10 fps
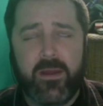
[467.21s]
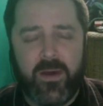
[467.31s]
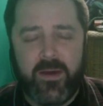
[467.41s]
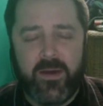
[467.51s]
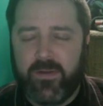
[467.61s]
I
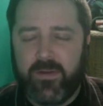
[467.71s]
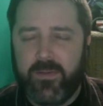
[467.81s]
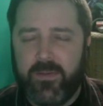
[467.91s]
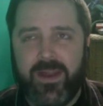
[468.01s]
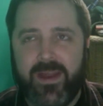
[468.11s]
have to
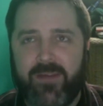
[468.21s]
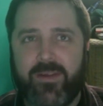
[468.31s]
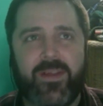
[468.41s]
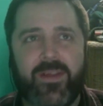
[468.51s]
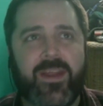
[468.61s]
explain
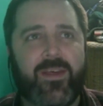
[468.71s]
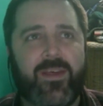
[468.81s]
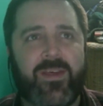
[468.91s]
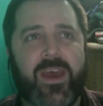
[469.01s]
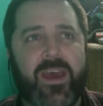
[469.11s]
everything that I
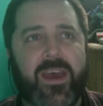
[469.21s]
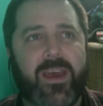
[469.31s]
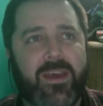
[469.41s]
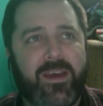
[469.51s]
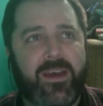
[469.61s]
say.
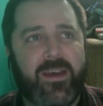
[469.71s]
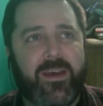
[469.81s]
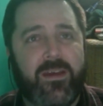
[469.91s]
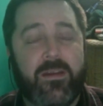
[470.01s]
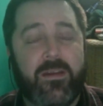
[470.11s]

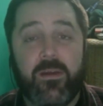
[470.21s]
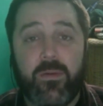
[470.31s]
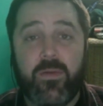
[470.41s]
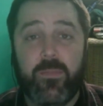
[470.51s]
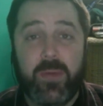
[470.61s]
I do know. you
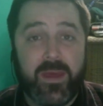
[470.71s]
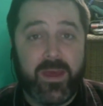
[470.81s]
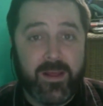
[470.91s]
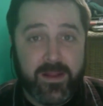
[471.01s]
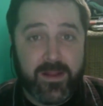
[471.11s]
speak
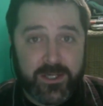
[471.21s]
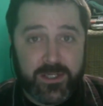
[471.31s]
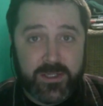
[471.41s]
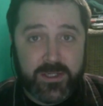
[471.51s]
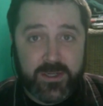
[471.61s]
English?